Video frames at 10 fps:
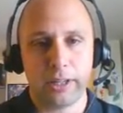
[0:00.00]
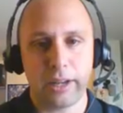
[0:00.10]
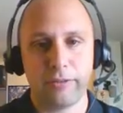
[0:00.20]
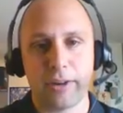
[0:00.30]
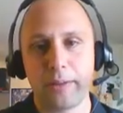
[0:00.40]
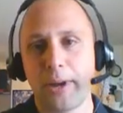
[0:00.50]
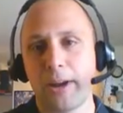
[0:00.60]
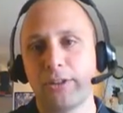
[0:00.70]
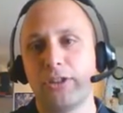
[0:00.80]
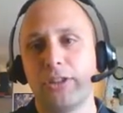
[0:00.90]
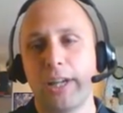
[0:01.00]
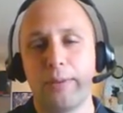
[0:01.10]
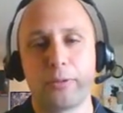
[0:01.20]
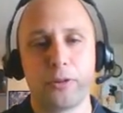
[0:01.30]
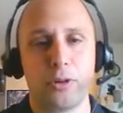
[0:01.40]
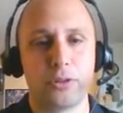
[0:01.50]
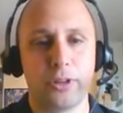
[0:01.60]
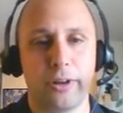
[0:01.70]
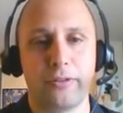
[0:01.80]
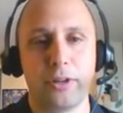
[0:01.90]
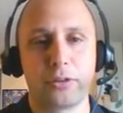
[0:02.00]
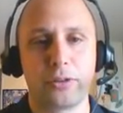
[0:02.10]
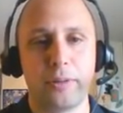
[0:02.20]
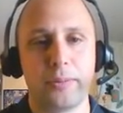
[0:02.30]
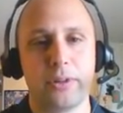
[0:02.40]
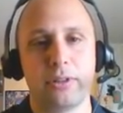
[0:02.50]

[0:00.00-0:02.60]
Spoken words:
Invite parents to chaperone a field trip.